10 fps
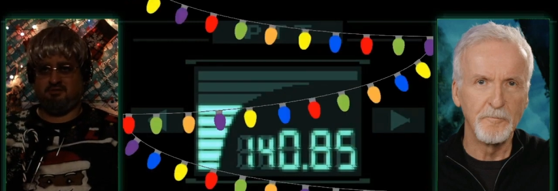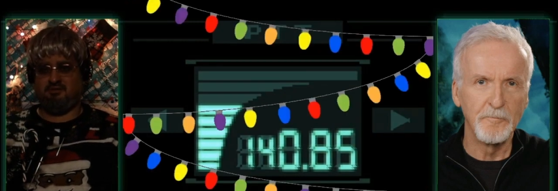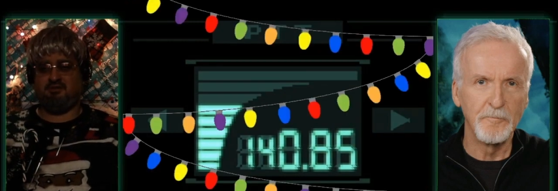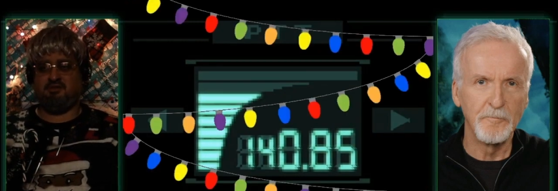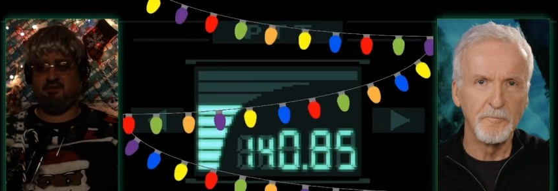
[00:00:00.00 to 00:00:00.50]

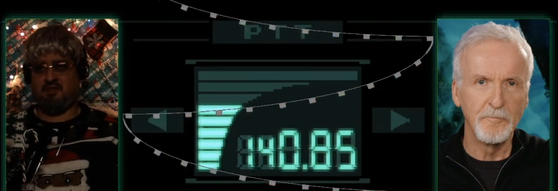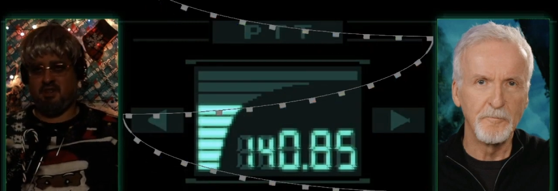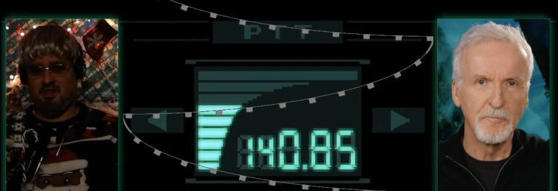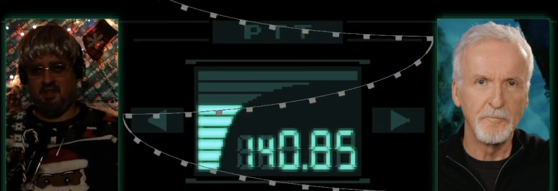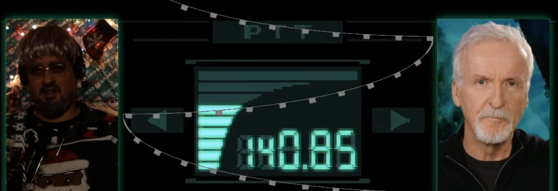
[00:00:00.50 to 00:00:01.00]

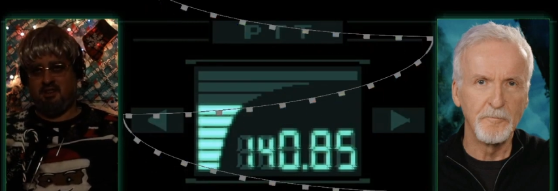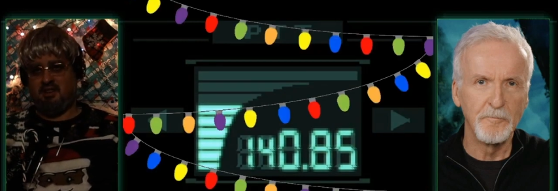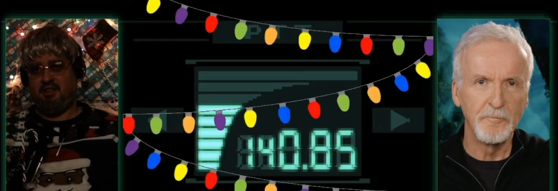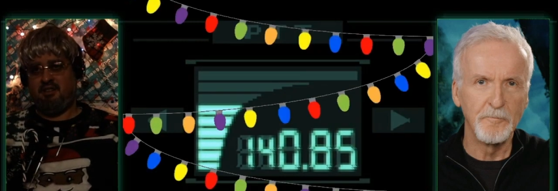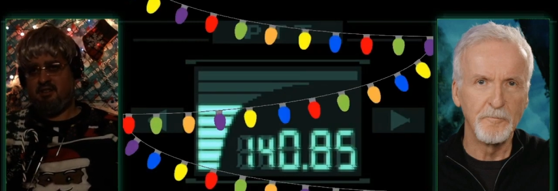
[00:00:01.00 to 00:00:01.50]

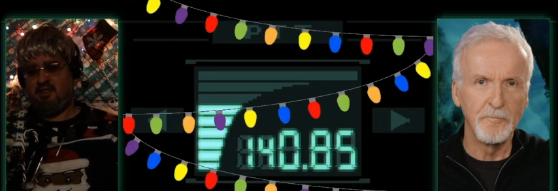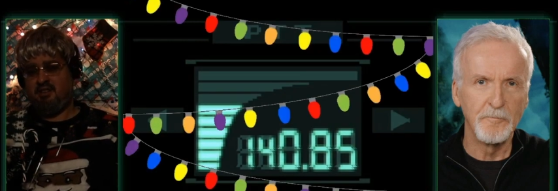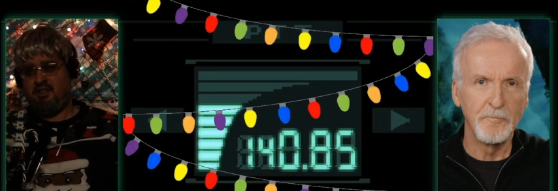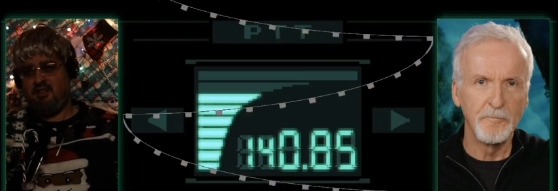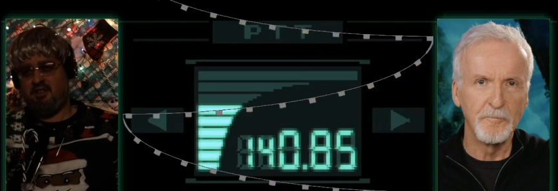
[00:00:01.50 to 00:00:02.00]

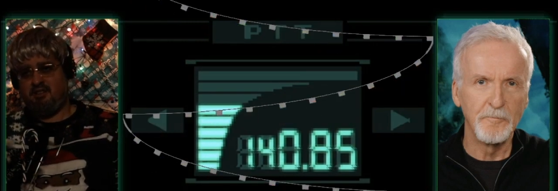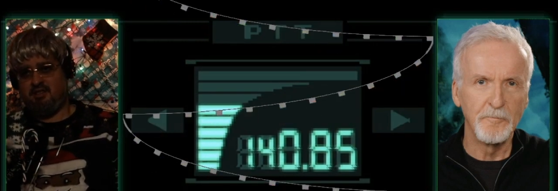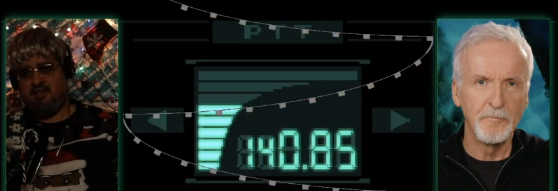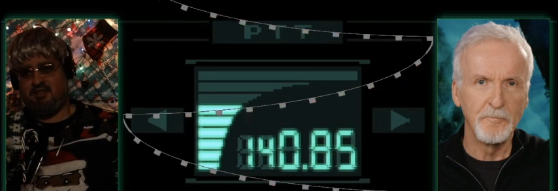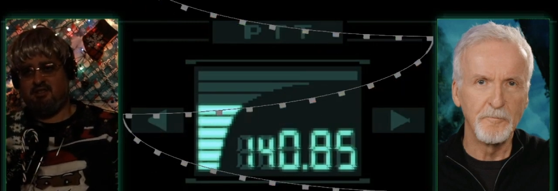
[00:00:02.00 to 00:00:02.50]

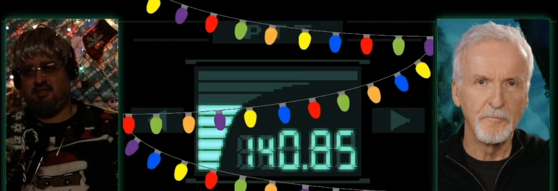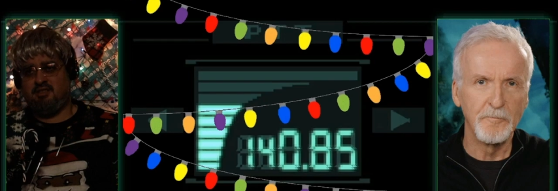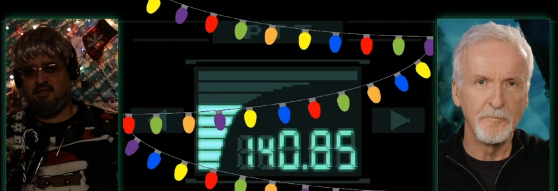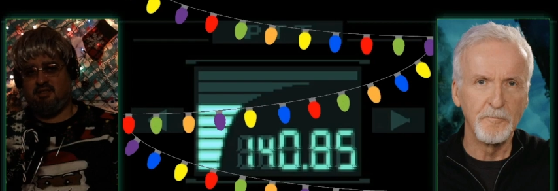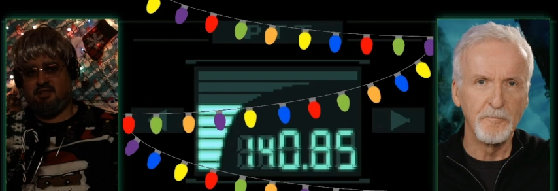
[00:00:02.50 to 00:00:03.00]

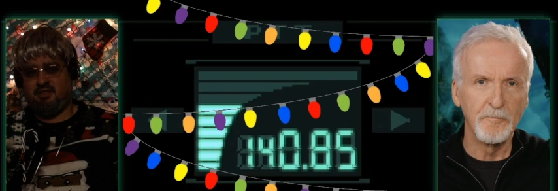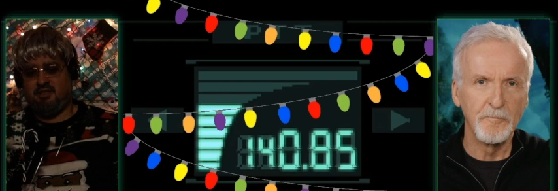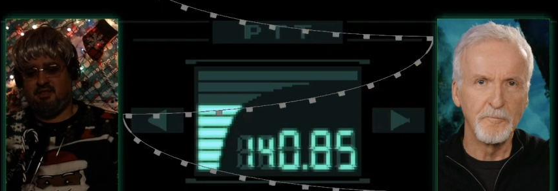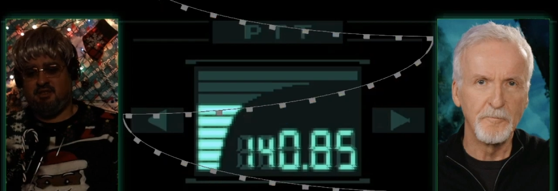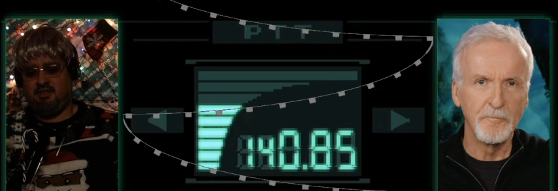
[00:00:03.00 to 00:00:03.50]

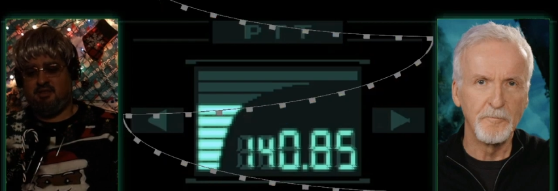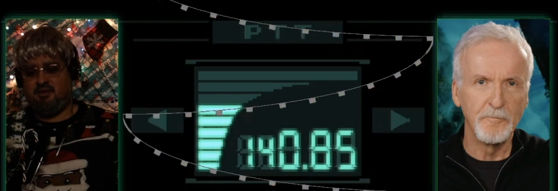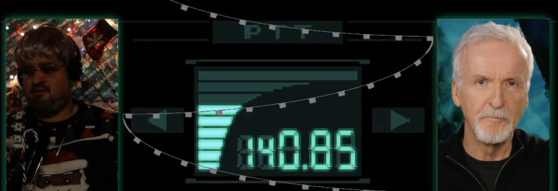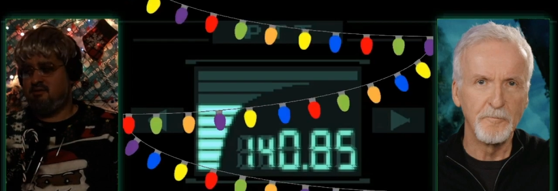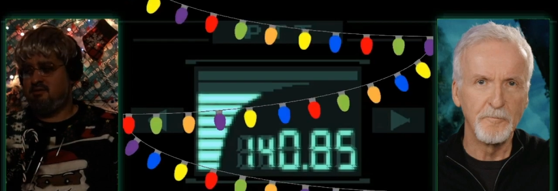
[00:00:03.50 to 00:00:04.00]

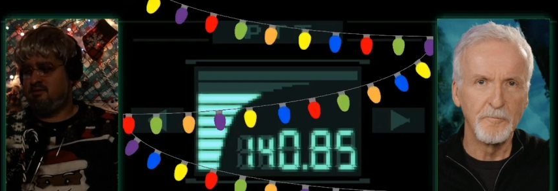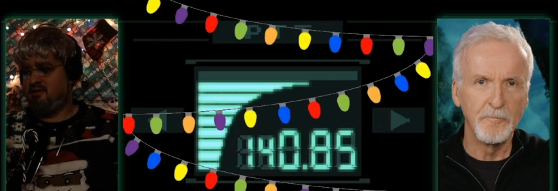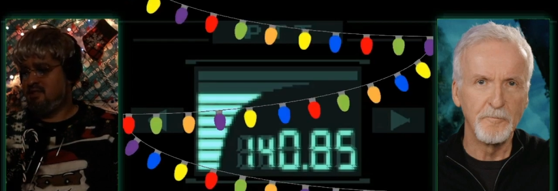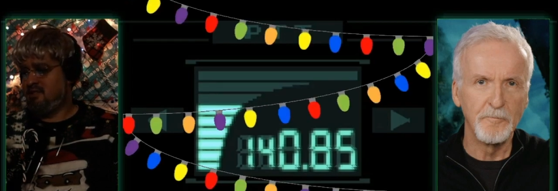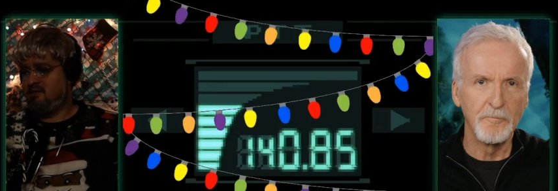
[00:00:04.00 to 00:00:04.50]

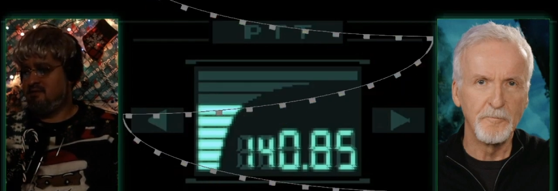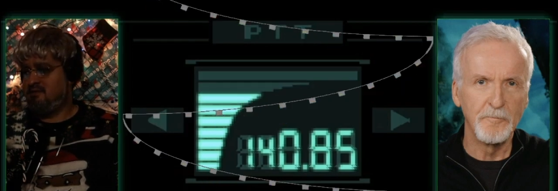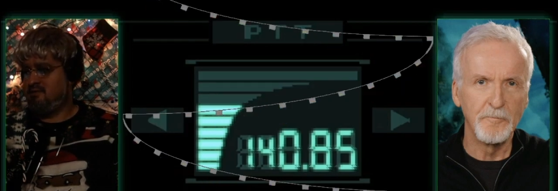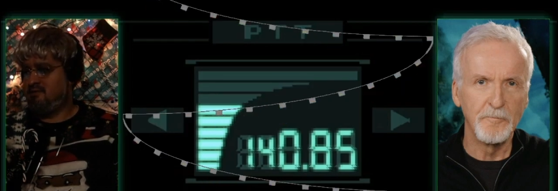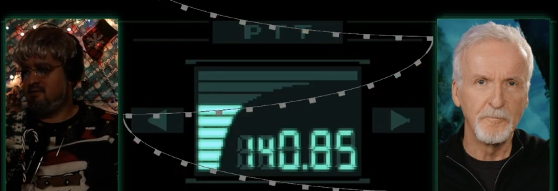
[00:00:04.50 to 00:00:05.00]

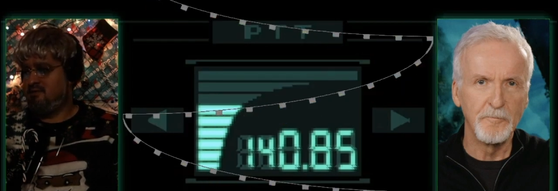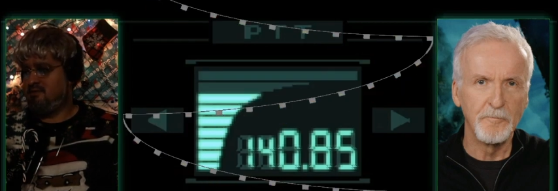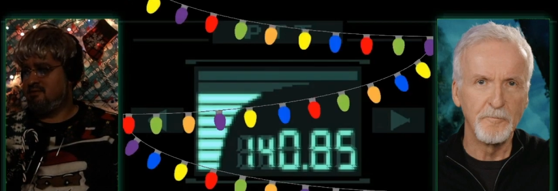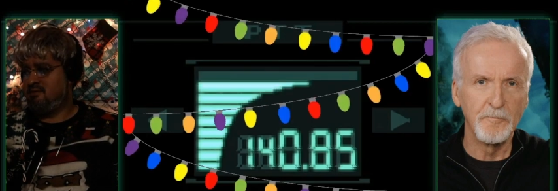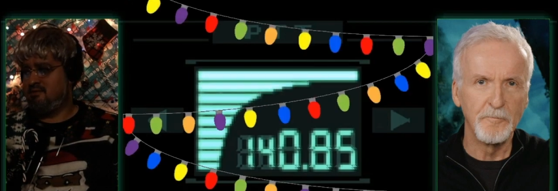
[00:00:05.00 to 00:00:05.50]

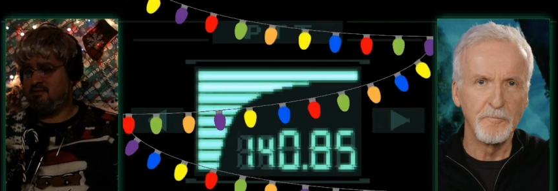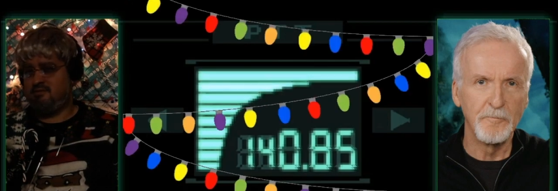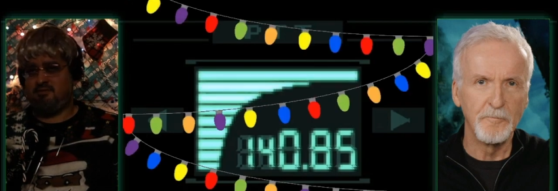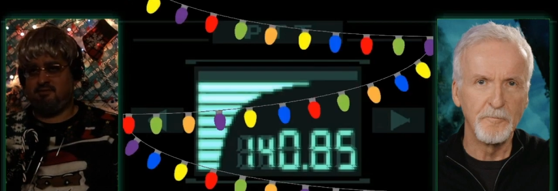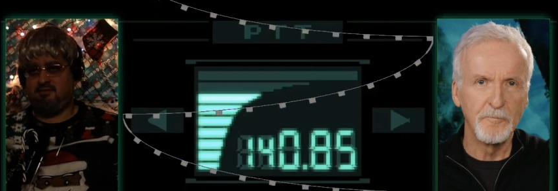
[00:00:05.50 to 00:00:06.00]

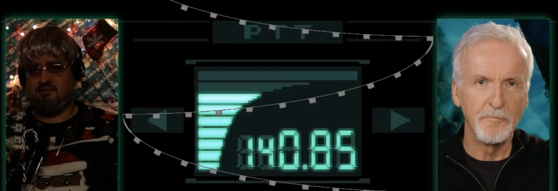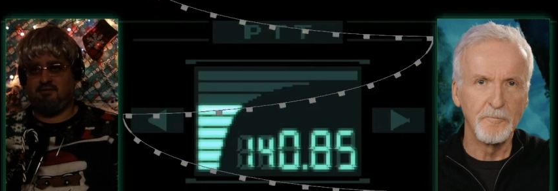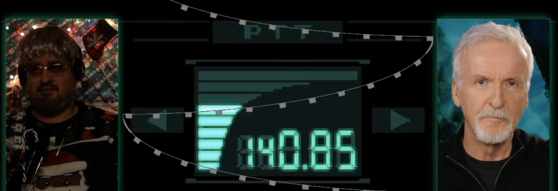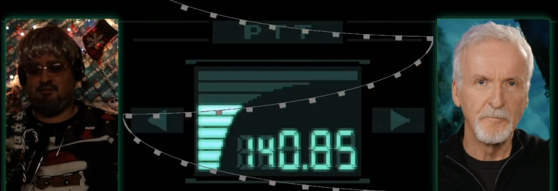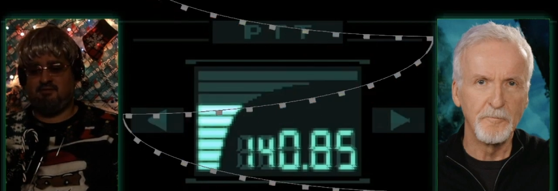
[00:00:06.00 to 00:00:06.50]

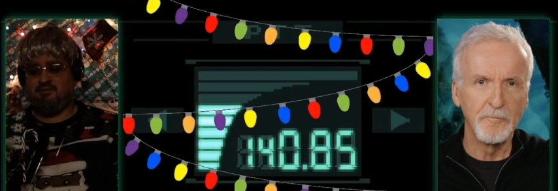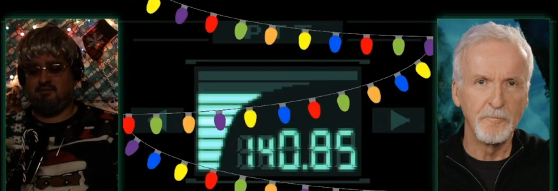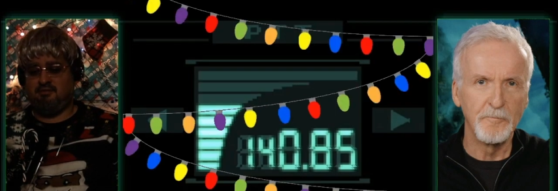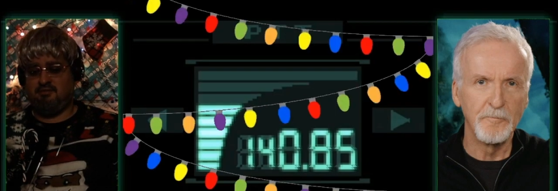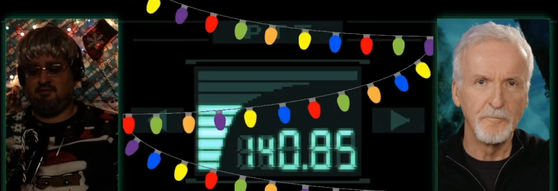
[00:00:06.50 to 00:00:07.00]

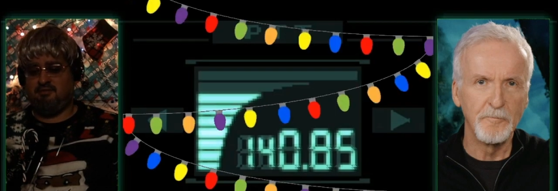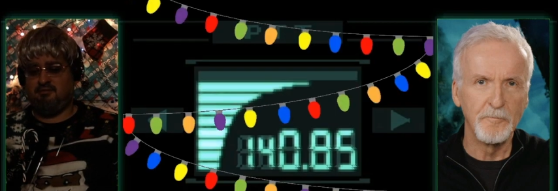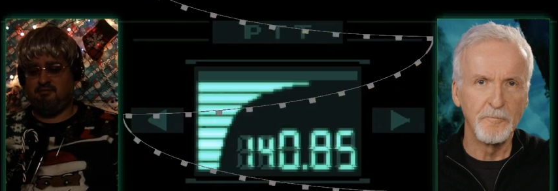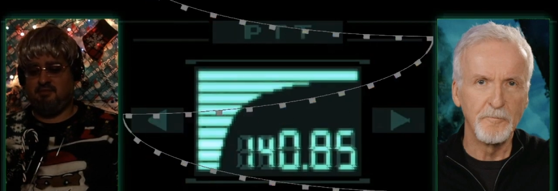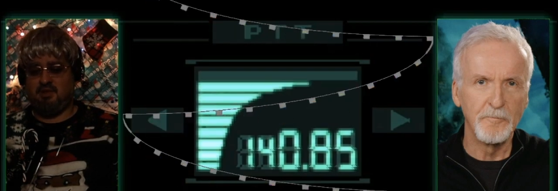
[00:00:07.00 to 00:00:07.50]

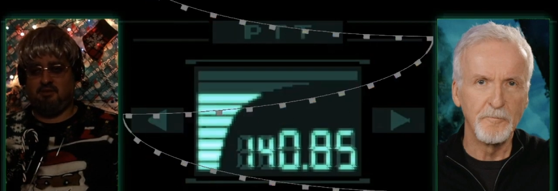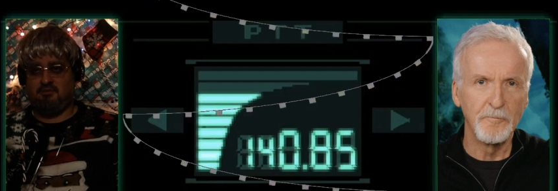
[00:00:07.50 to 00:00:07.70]
Nothing is said.